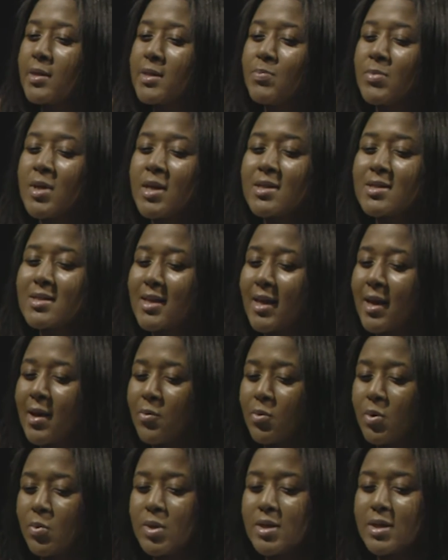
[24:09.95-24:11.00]
Me and
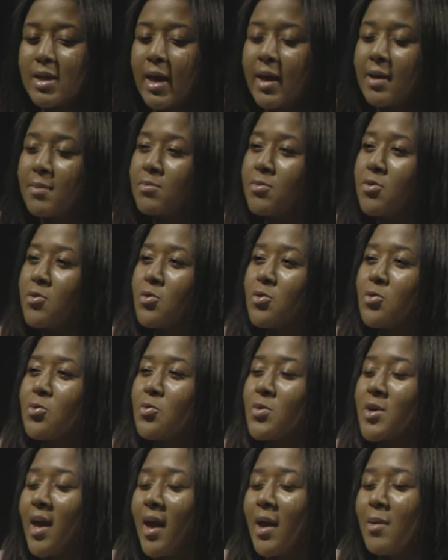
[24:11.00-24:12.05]
Sam, when we came
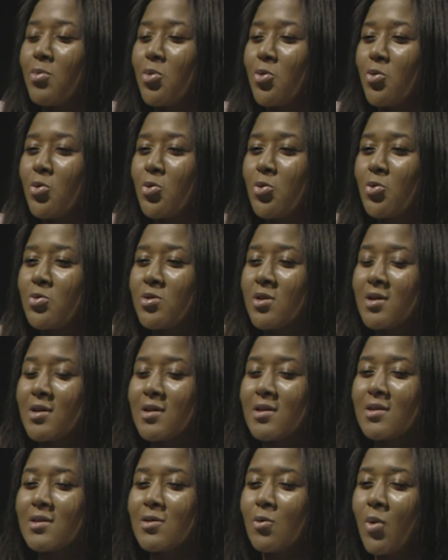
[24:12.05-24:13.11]
through
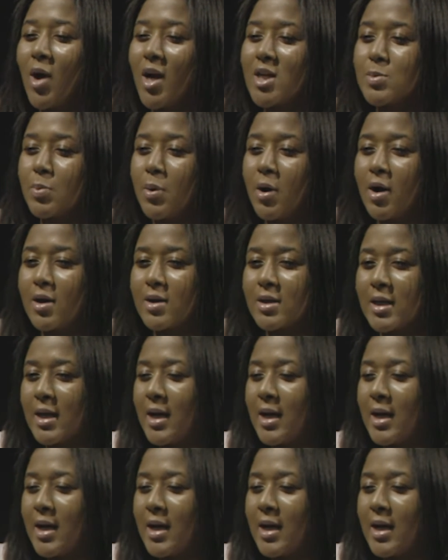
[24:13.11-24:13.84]
the watch party.